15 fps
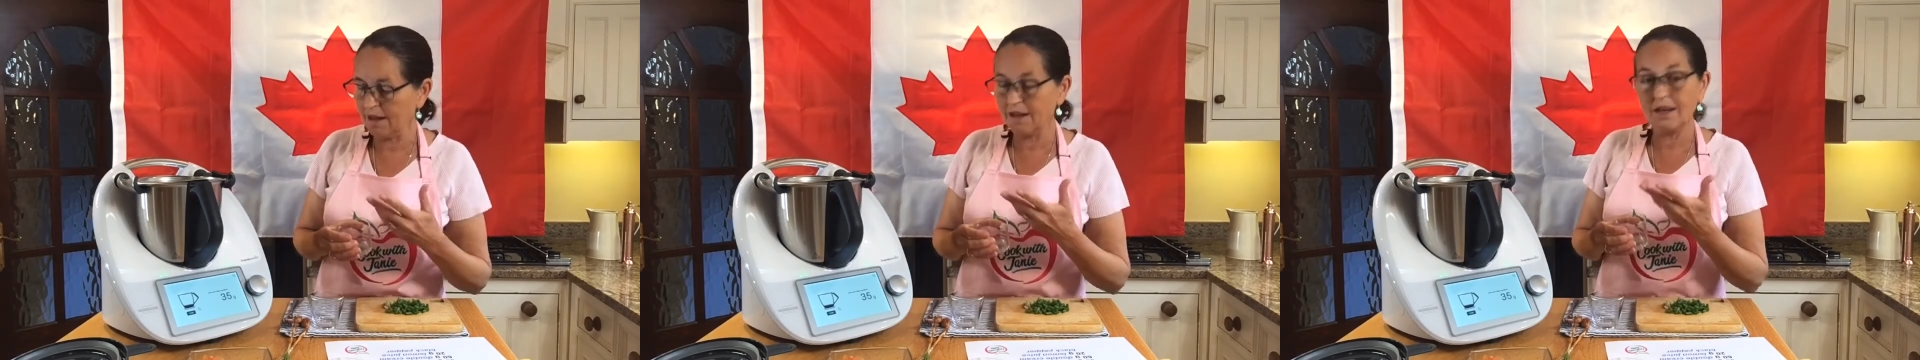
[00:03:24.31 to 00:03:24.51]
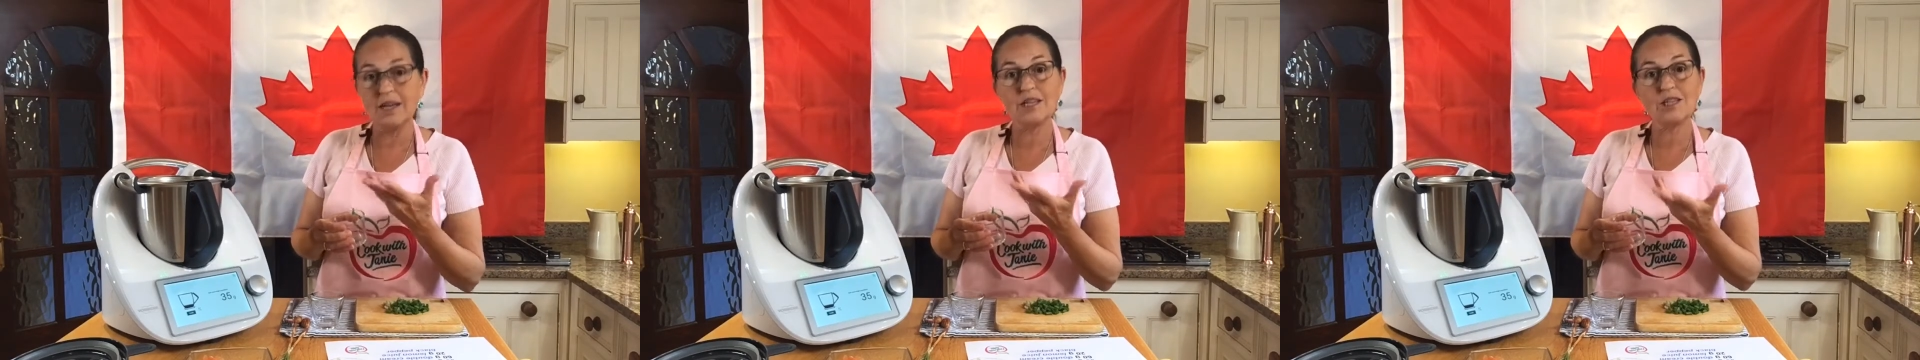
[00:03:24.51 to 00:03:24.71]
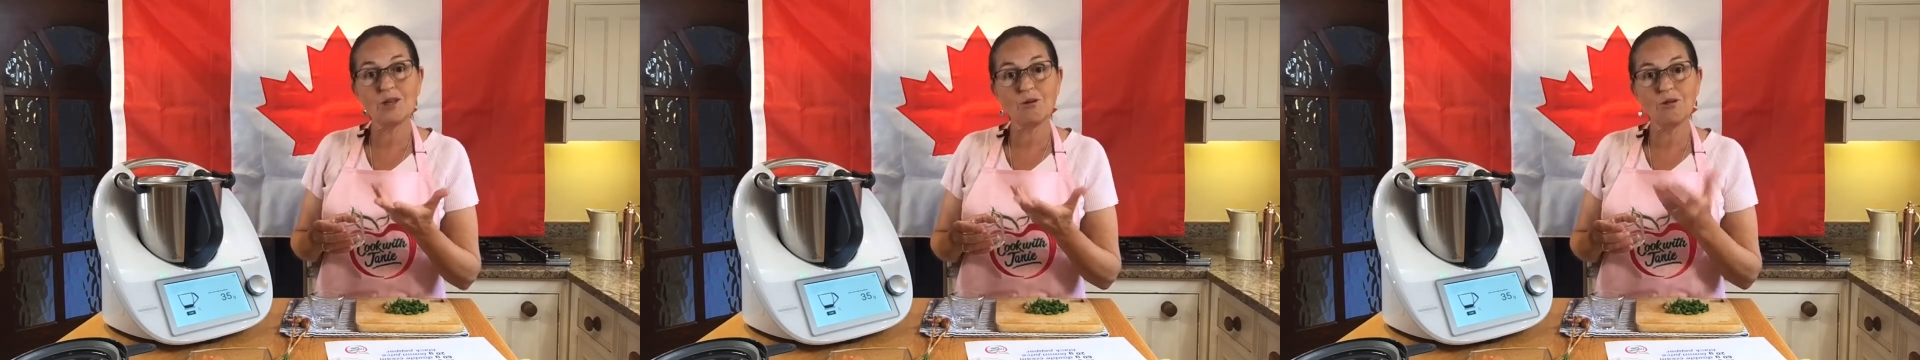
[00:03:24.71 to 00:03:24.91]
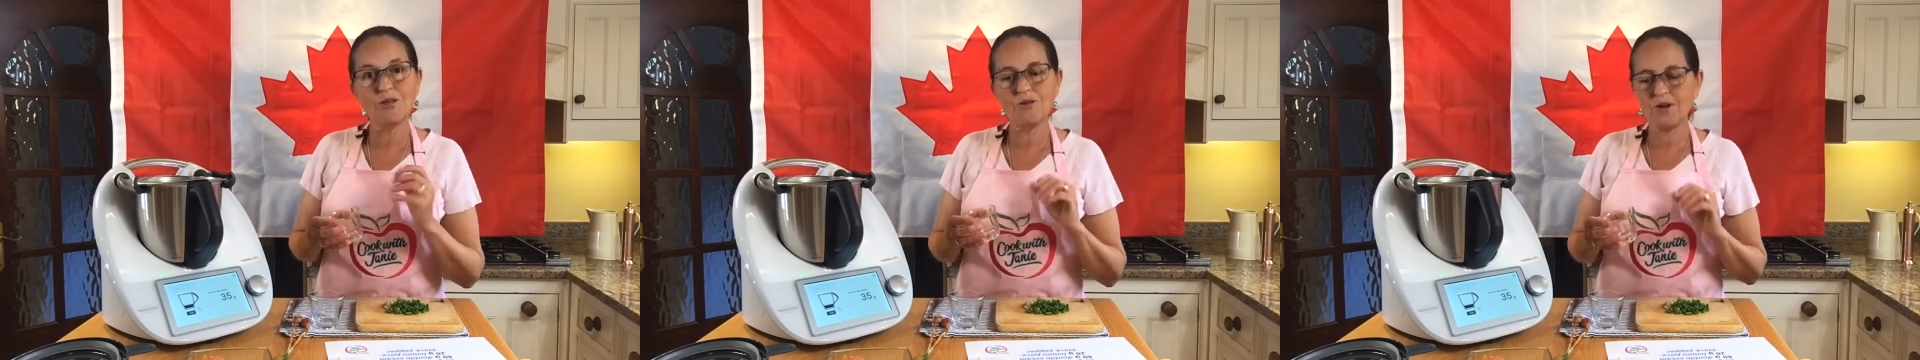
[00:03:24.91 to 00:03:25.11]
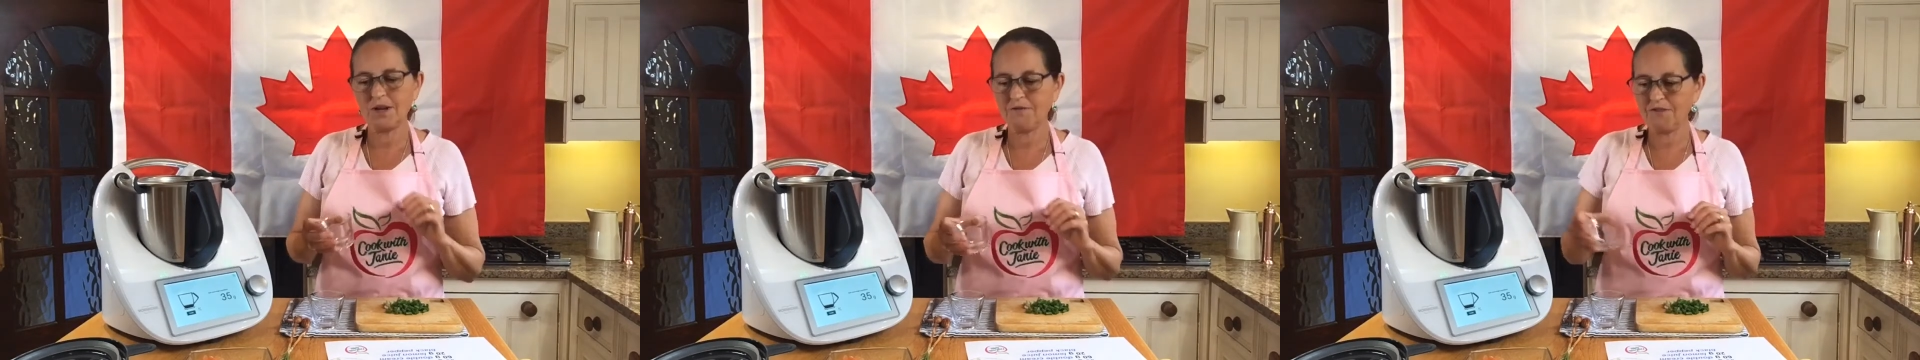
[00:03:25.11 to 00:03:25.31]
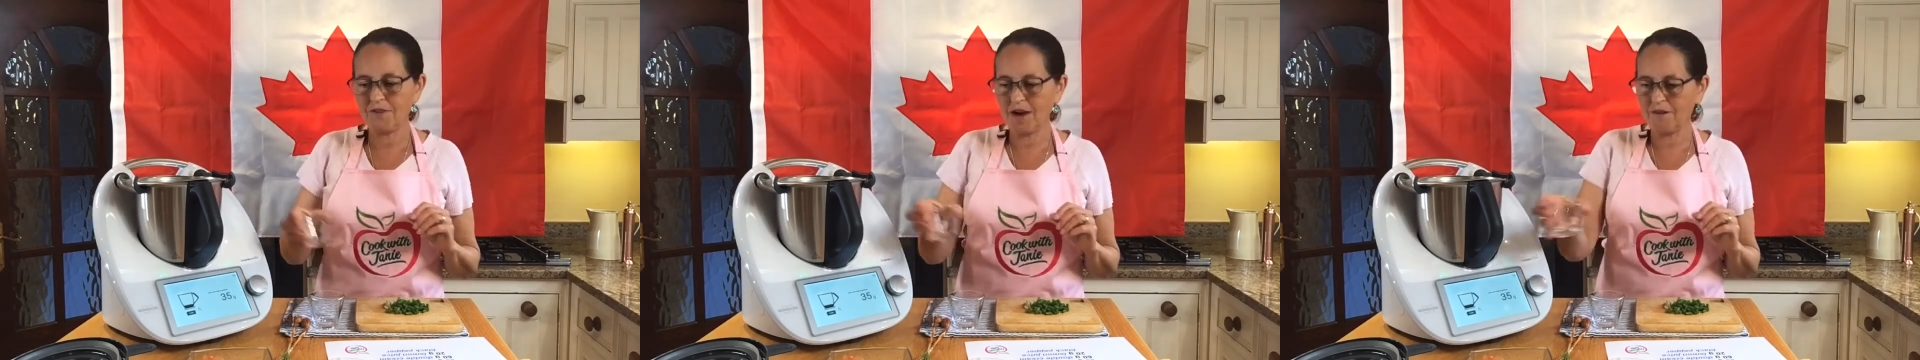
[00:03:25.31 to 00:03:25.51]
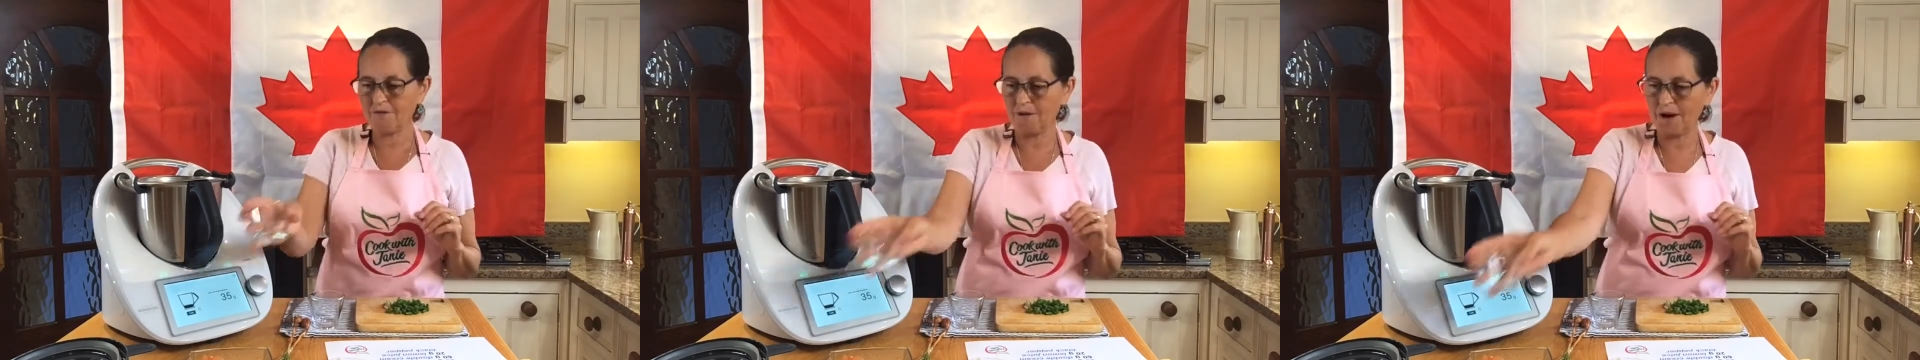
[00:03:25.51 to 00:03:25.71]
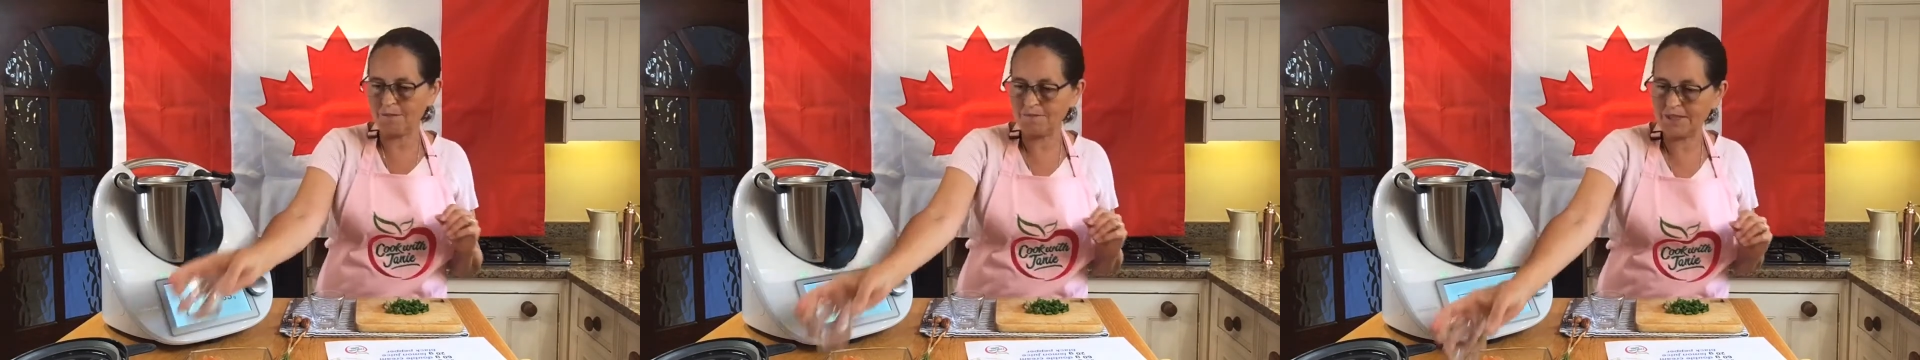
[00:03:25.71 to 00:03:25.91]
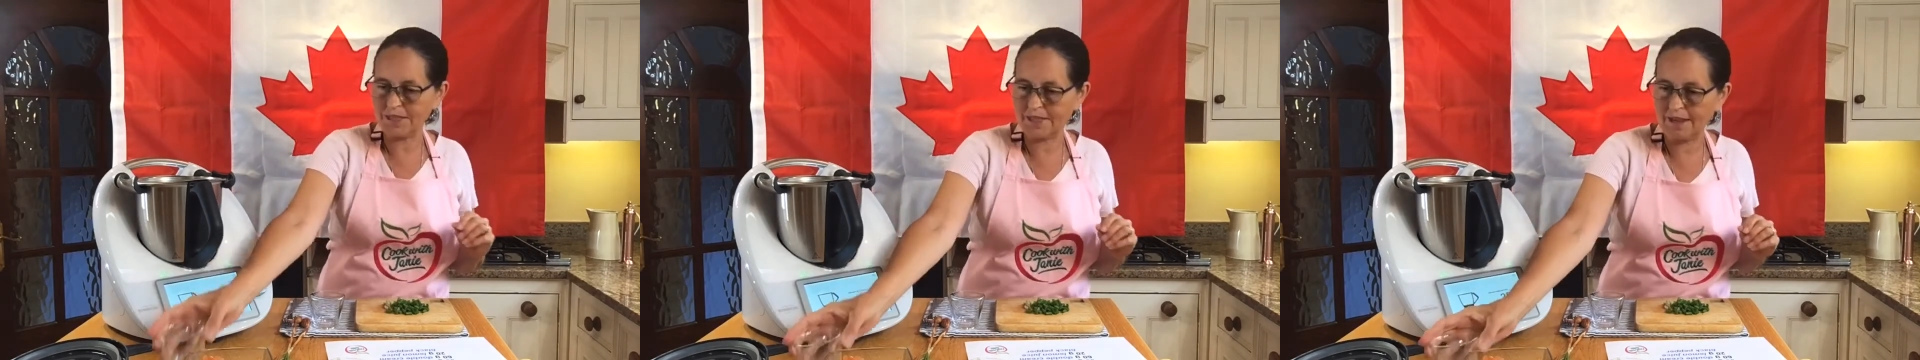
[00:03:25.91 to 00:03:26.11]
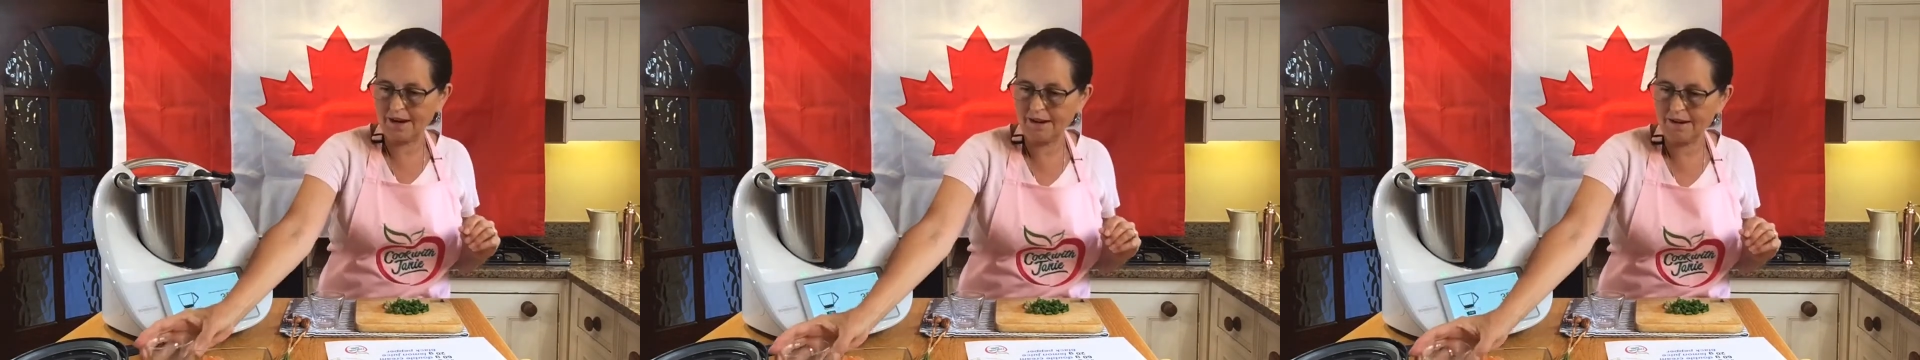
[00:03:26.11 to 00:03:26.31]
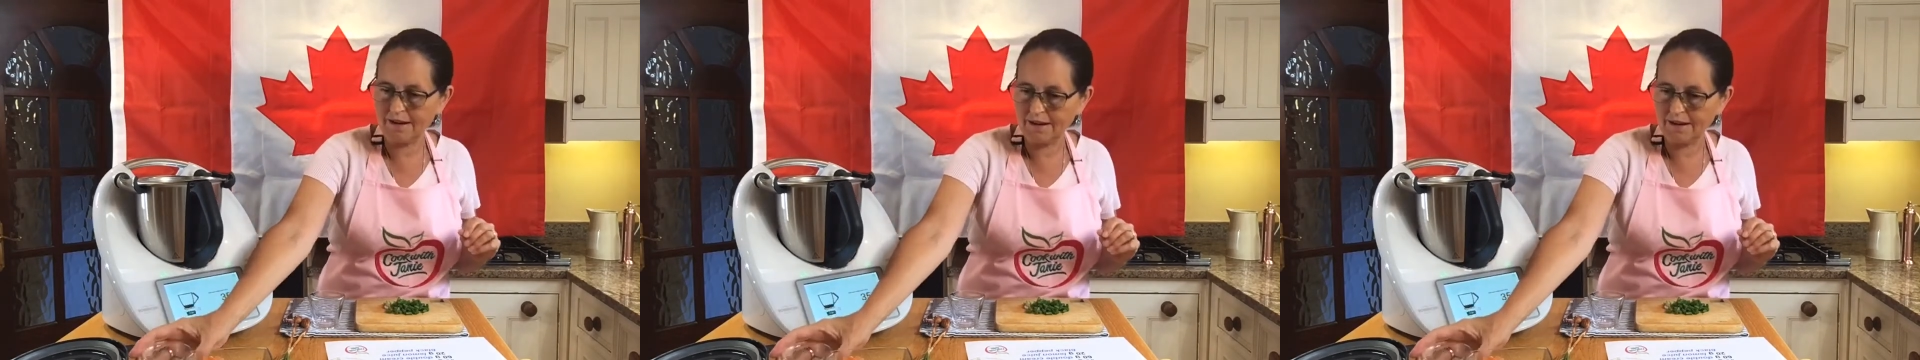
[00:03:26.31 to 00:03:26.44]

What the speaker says: So 35 grams there.